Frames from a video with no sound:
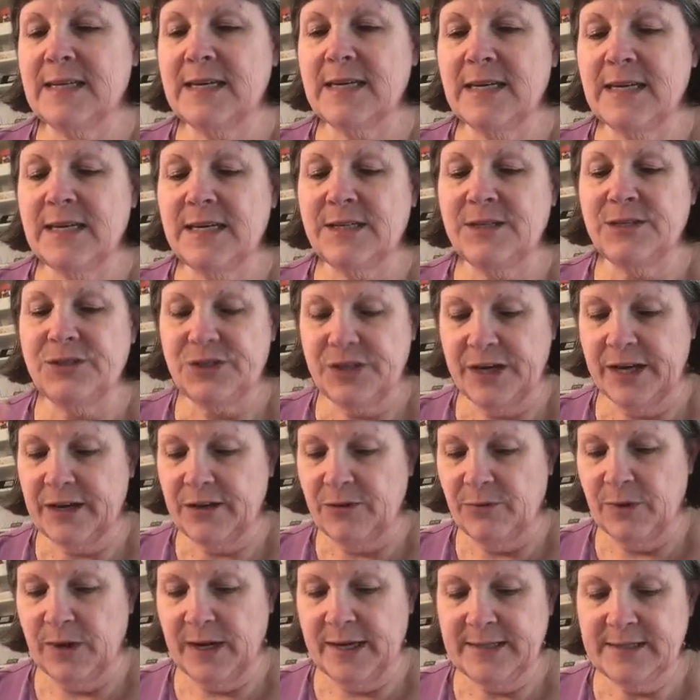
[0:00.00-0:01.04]
in
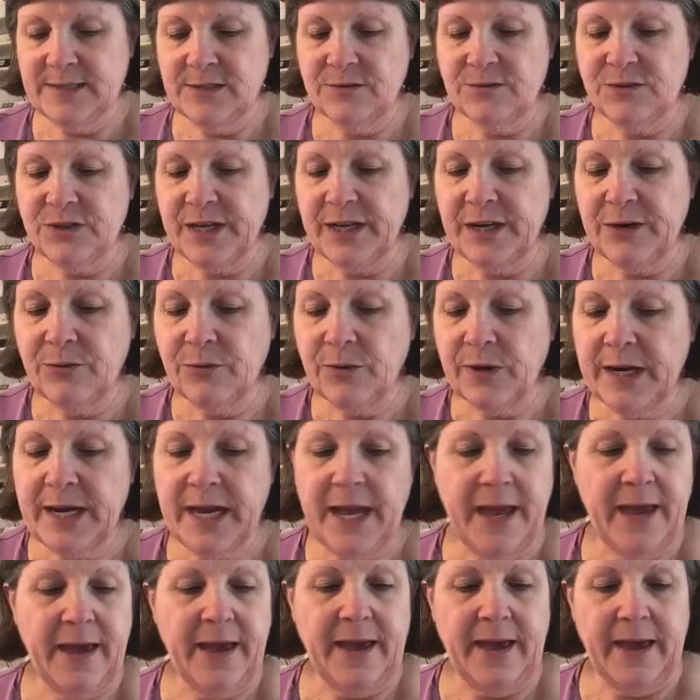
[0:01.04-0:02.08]
January. So January
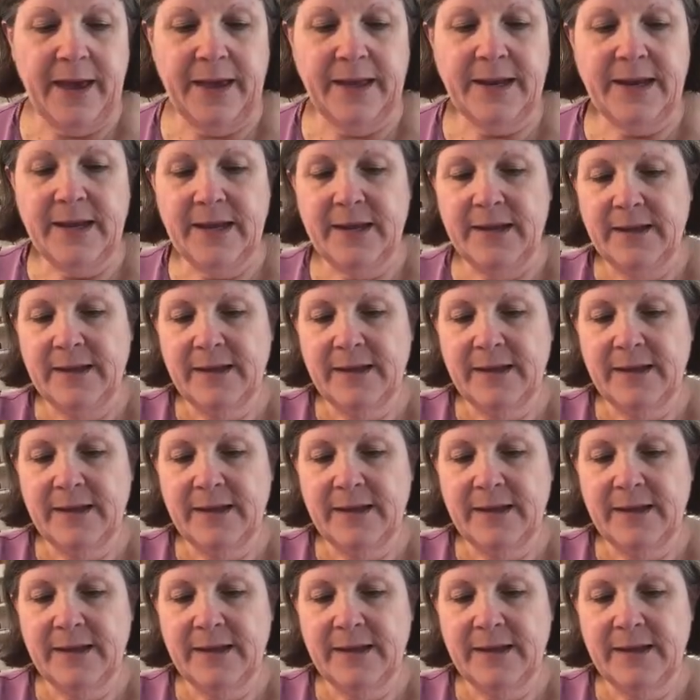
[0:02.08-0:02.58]
had